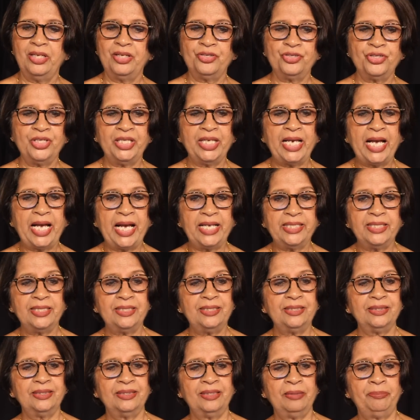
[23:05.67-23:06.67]
She
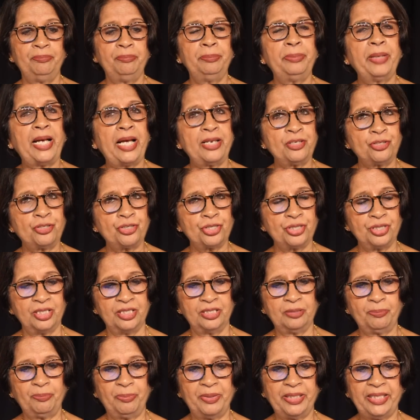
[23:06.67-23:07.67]
added a
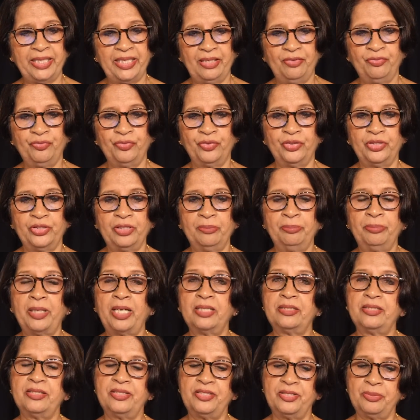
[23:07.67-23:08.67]
passionate plea for the
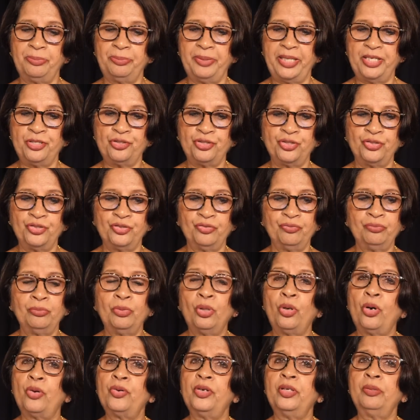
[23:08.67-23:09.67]
participation of
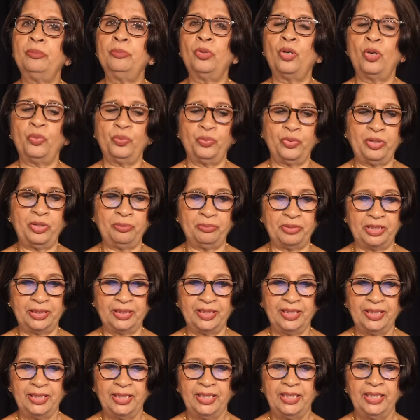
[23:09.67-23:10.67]
more and more
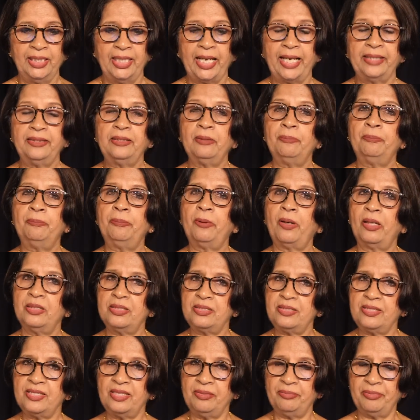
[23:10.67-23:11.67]
women at the
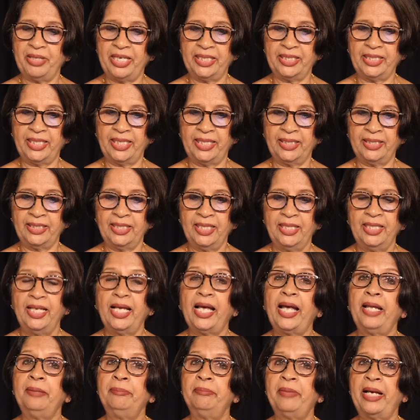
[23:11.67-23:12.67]
policy-making
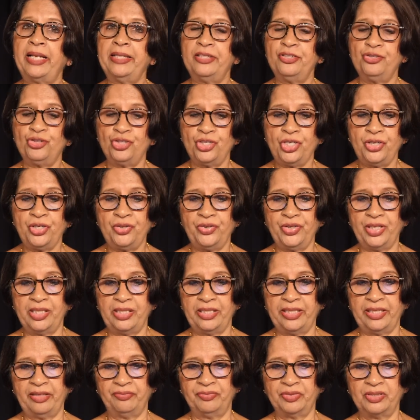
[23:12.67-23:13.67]
and managerial
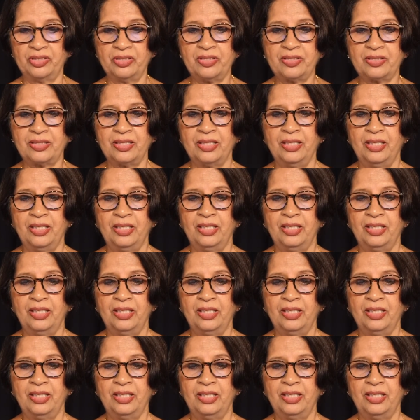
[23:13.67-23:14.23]
levels,